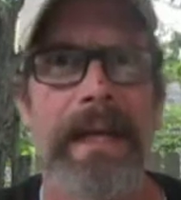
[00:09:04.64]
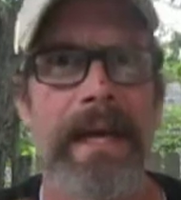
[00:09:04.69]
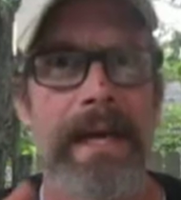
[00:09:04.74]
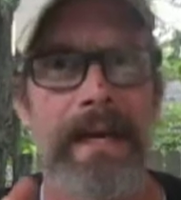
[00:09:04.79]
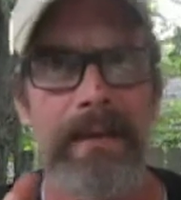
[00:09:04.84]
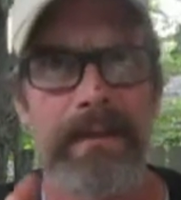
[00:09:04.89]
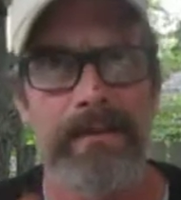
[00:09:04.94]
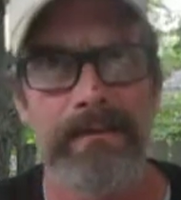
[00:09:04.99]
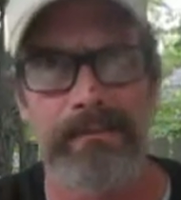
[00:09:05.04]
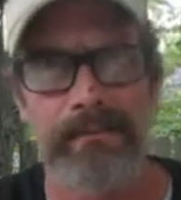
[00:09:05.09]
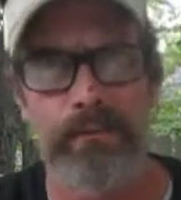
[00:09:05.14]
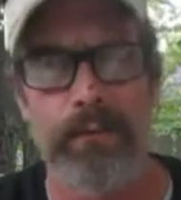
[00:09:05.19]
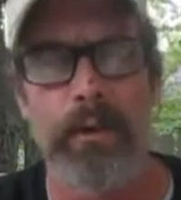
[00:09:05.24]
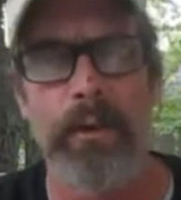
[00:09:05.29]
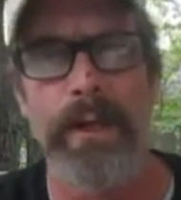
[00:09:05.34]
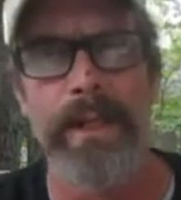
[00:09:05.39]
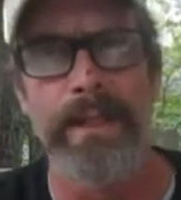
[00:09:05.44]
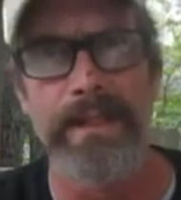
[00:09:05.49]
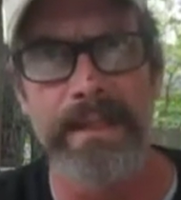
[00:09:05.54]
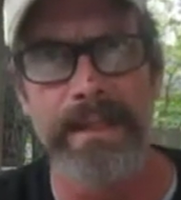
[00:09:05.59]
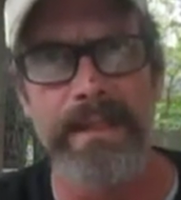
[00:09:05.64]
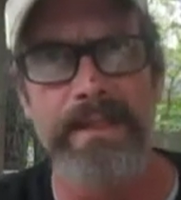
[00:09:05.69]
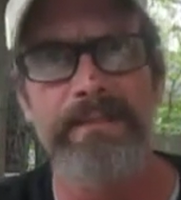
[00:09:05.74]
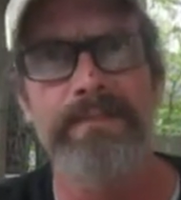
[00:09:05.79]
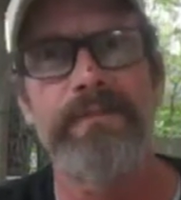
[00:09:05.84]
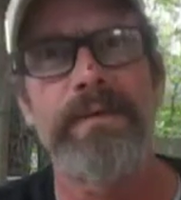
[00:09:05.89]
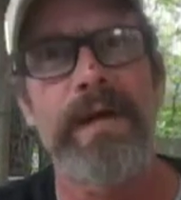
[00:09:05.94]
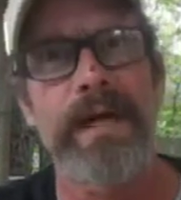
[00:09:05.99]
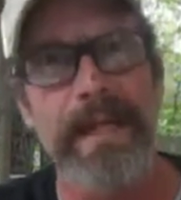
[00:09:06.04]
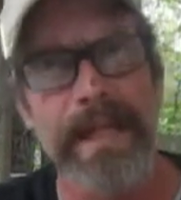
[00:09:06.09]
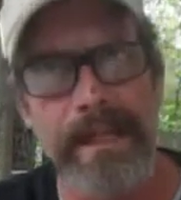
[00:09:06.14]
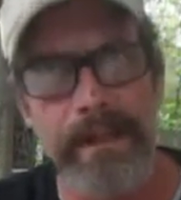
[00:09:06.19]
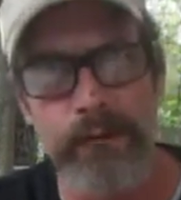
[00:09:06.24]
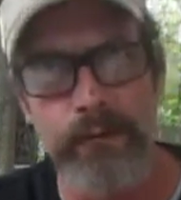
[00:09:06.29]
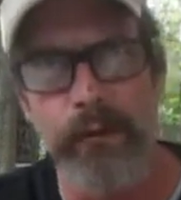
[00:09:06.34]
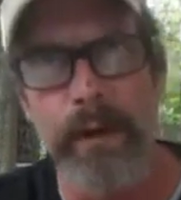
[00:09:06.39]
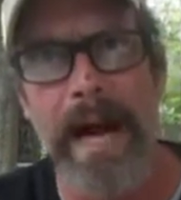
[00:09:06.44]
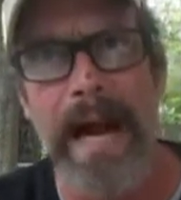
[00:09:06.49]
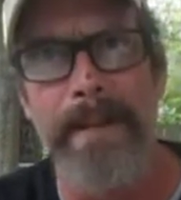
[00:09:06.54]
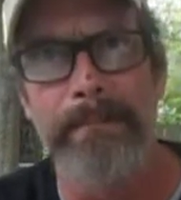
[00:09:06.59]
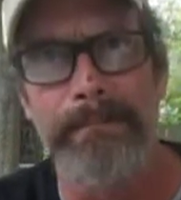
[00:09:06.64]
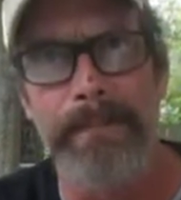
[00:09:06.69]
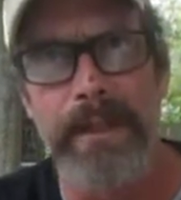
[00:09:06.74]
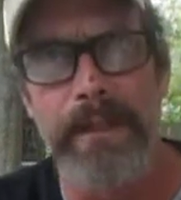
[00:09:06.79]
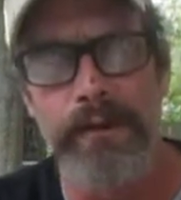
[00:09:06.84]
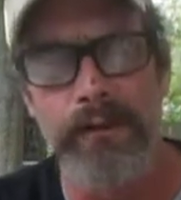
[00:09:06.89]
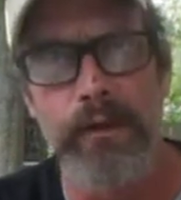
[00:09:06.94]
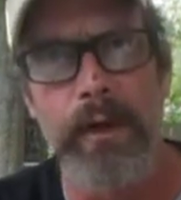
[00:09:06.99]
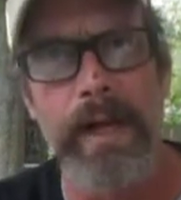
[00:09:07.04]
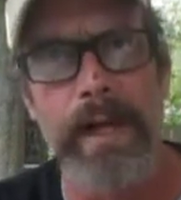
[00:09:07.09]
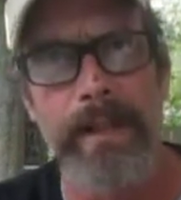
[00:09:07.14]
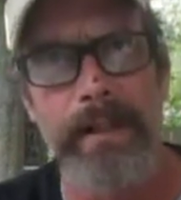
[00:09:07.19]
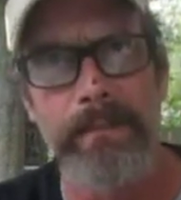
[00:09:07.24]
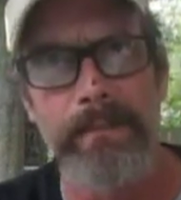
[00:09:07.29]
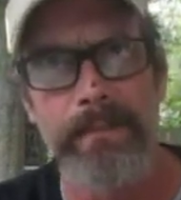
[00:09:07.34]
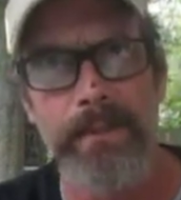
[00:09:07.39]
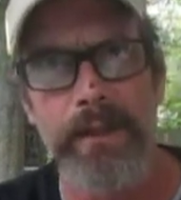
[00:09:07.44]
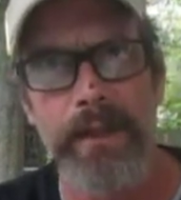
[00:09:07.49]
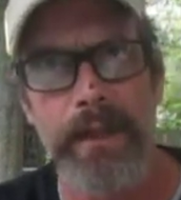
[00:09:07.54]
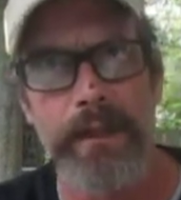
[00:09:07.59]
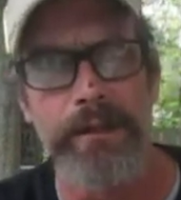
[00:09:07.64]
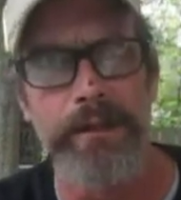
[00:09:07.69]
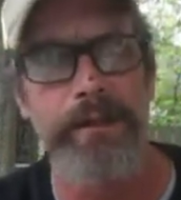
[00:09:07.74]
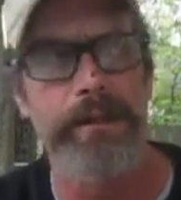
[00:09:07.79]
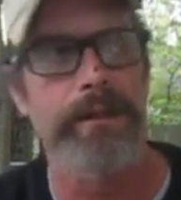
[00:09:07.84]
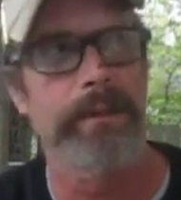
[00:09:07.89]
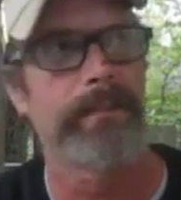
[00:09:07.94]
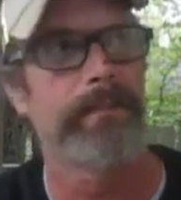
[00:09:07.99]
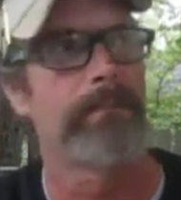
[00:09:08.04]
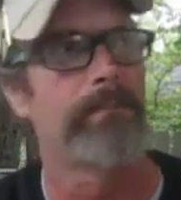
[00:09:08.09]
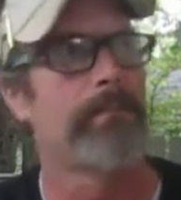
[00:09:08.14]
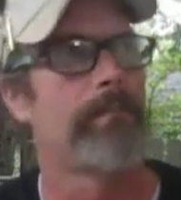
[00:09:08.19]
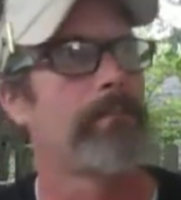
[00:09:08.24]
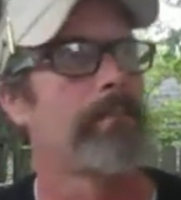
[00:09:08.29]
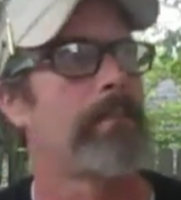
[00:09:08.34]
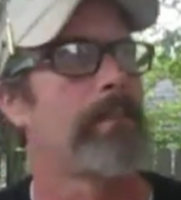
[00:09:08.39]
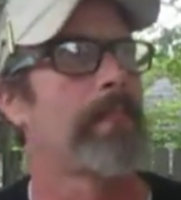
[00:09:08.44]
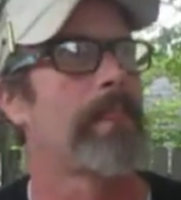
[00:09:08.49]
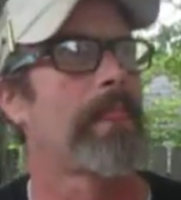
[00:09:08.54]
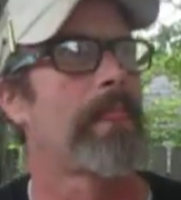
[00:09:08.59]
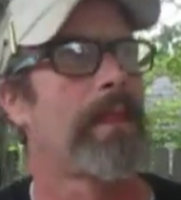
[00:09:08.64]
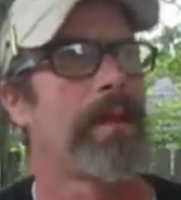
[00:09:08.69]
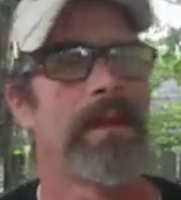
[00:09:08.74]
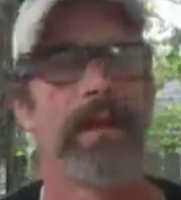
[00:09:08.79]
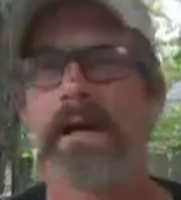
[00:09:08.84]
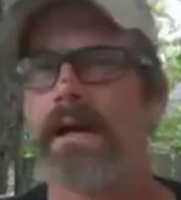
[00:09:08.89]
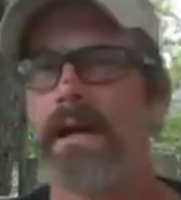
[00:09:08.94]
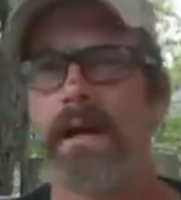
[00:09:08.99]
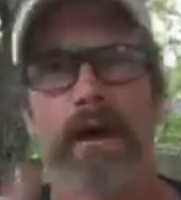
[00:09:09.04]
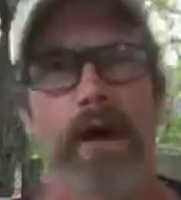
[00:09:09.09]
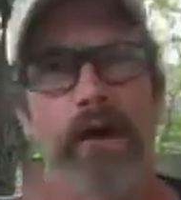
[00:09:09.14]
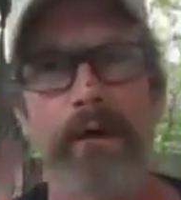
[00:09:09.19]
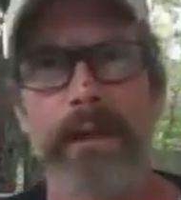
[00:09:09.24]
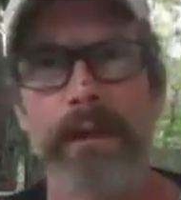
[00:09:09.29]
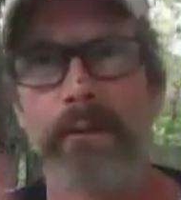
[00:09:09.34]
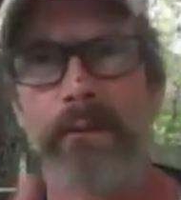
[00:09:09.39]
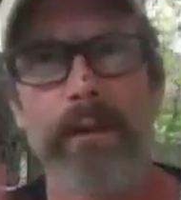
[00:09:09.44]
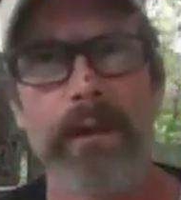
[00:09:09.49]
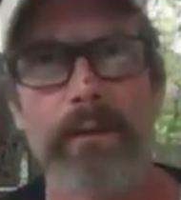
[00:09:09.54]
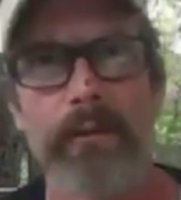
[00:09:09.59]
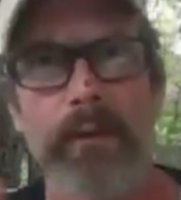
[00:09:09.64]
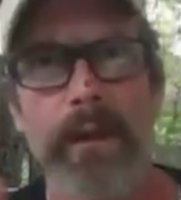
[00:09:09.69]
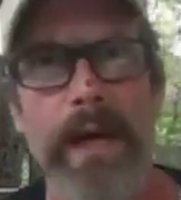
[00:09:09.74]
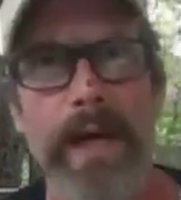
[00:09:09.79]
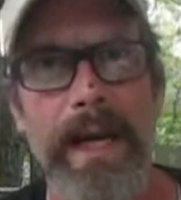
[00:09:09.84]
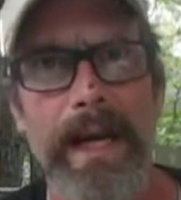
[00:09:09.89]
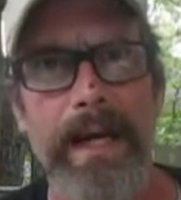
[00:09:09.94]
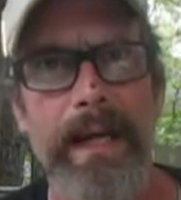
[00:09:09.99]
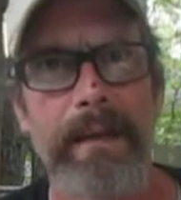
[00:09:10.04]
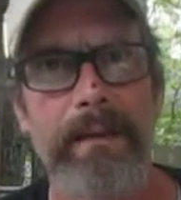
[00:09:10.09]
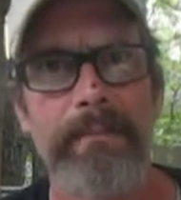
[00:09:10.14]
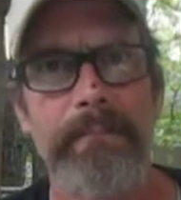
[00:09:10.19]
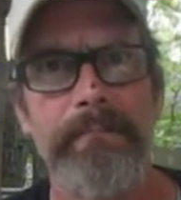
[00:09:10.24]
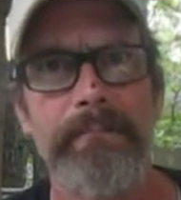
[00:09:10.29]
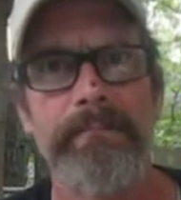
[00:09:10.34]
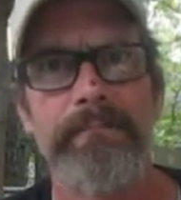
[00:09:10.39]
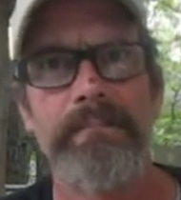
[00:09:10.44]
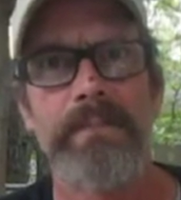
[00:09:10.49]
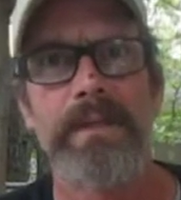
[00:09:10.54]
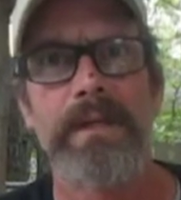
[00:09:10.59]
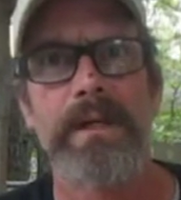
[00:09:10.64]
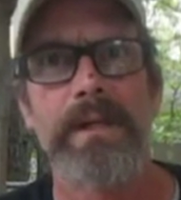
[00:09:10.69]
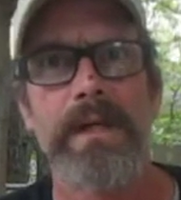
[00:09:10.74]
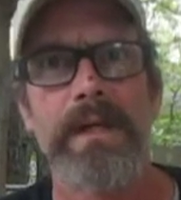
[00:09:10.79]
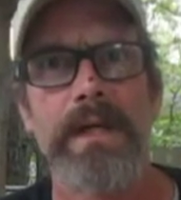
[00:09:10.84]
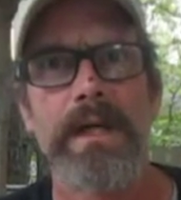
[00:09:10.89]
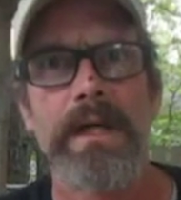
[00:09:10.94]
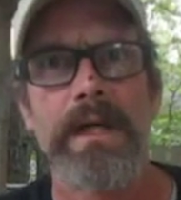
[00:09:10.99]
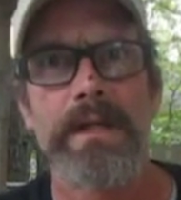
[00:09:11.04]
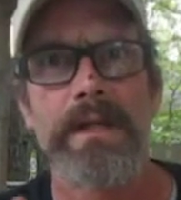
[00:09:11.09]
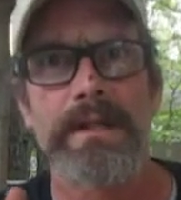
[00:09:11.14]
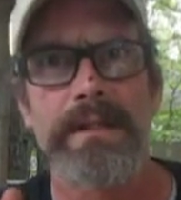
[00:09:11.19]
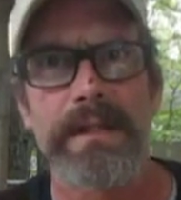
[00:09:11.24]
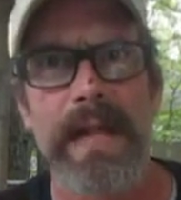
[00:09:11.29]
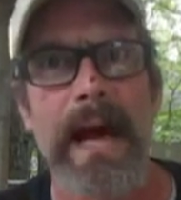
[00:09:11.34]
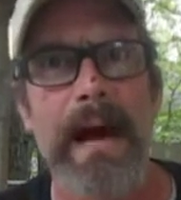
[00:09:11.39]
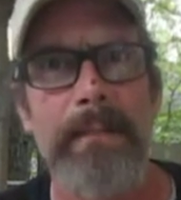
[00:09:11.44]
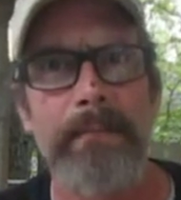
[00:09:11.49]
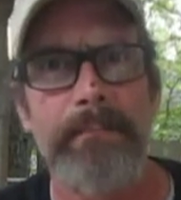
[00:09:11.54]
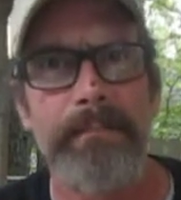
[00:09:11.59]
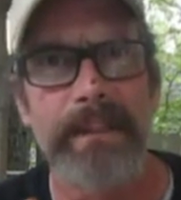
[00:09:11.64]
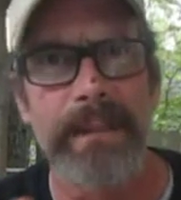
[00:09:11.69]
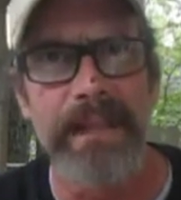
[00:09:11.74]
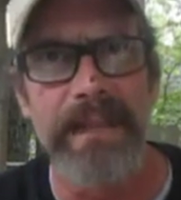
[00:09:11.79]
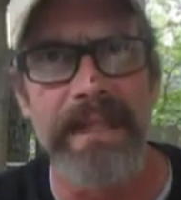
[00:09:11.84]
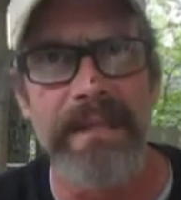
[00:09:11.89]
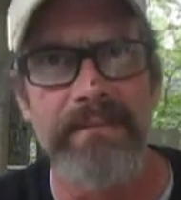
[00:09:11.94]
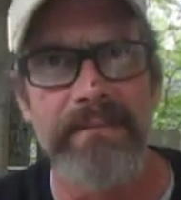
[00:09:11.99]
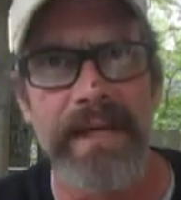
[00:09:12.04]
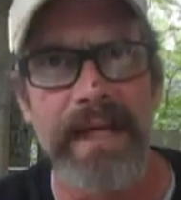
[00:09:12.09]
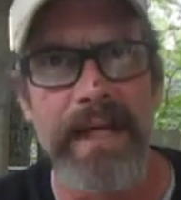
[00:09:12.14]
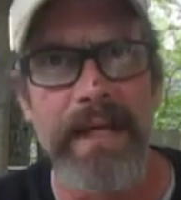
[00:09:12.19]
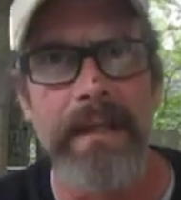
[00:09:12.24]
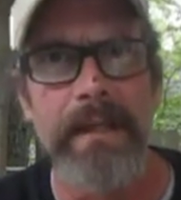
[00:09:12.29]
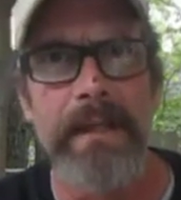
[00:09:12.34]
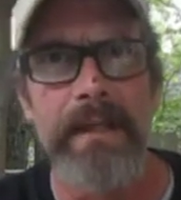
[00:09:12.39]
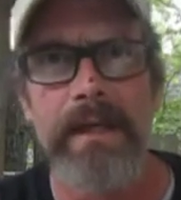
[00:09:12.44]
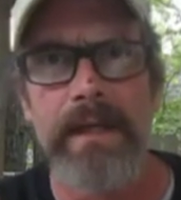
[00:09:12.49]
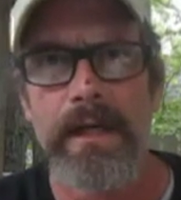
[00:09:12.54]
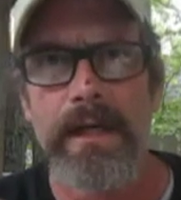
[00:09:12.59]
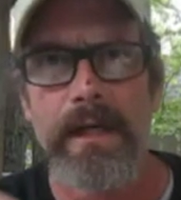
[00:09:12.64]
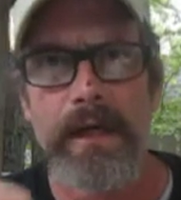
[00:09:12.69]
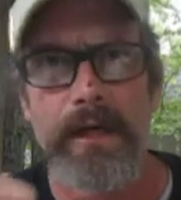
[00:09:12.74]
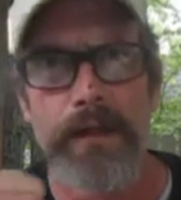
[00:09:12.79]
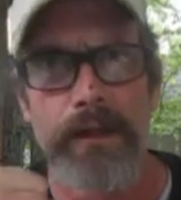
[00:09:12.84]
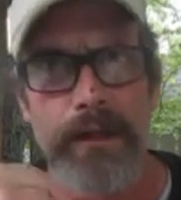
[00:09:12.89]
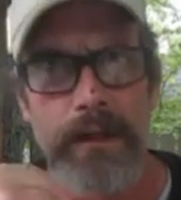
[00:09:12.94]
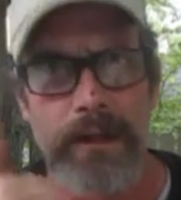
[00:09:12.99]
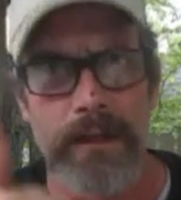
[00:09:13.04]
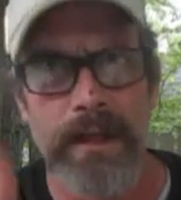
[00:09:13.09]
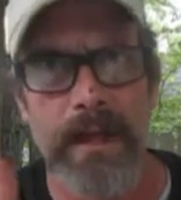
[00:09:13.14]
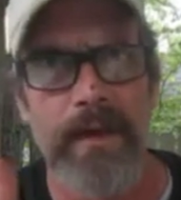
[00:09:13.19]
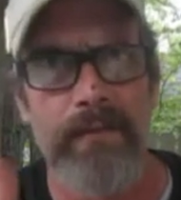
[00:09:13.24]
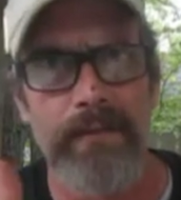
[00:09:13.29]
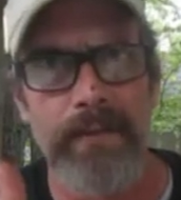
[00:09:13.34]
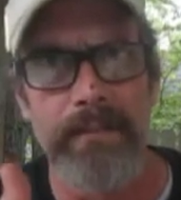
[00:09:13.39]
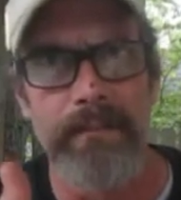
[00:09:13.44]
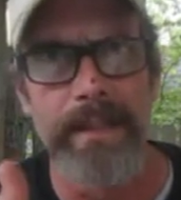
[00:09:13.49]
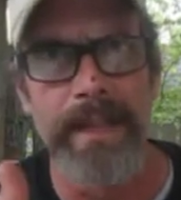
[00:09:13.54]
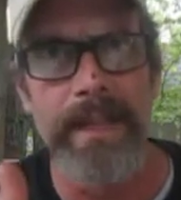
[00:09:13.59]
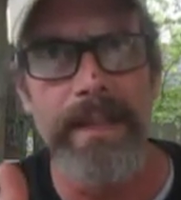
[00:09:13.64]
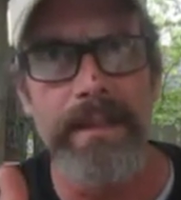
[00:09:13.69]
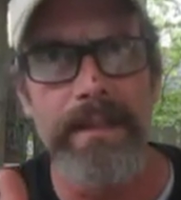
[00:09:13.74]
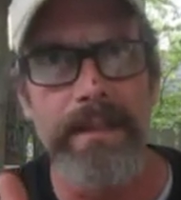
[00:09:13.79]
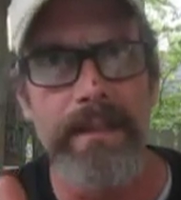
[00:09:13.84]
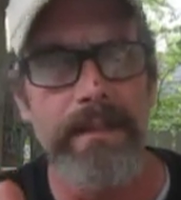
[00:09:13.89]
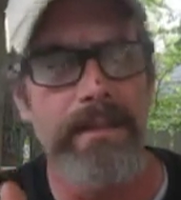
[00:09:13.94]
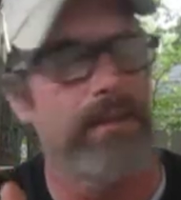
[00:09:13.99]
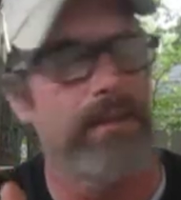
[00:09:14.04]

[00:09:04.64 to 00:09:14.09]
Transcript: how to avoid this fucking trap they're trying to push. Only one way. Stop believing your government,